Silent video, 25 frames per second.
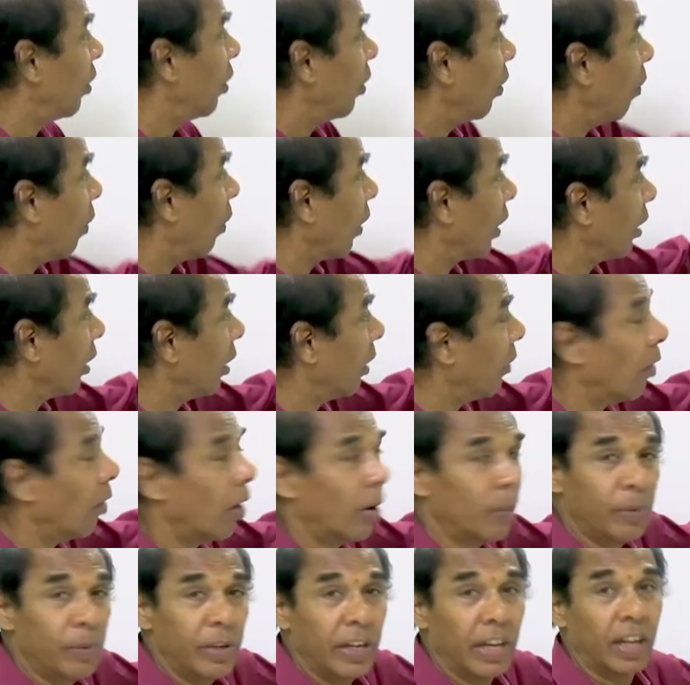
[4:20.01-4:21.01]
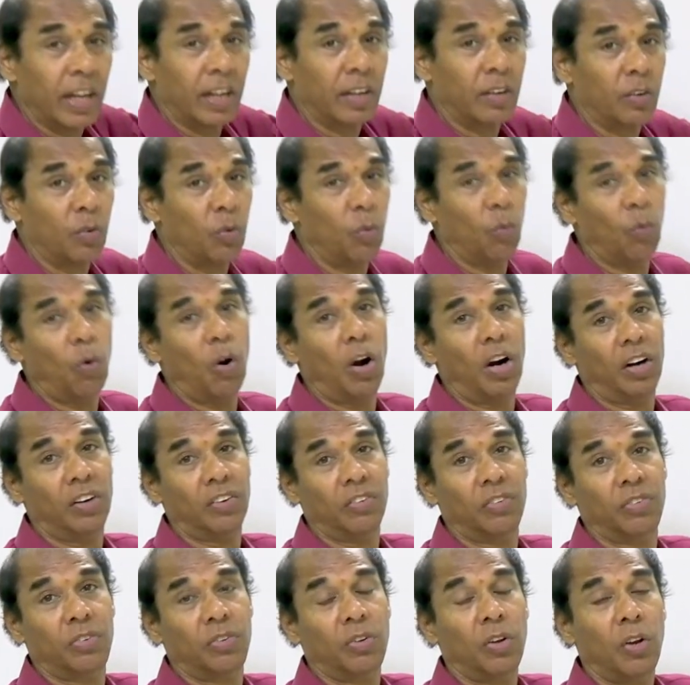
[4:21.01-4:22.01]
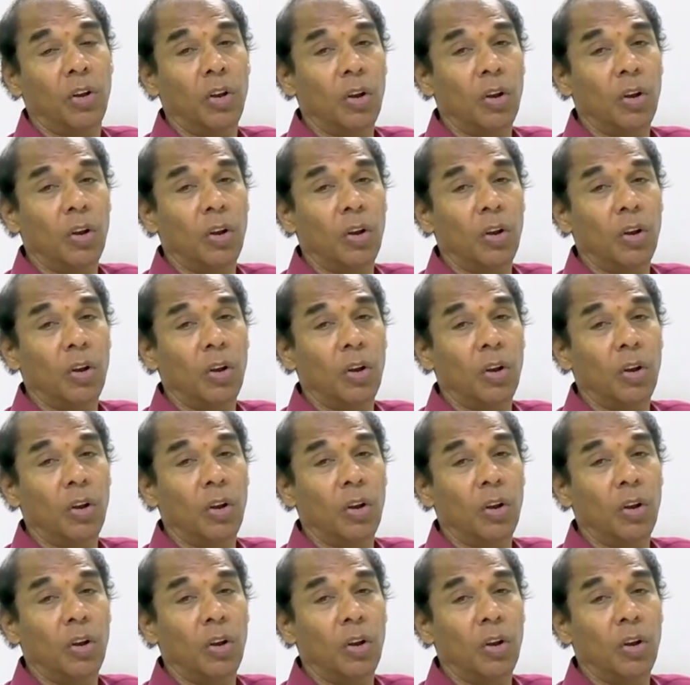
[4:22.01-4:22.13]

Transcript: What is the verb here? Wants.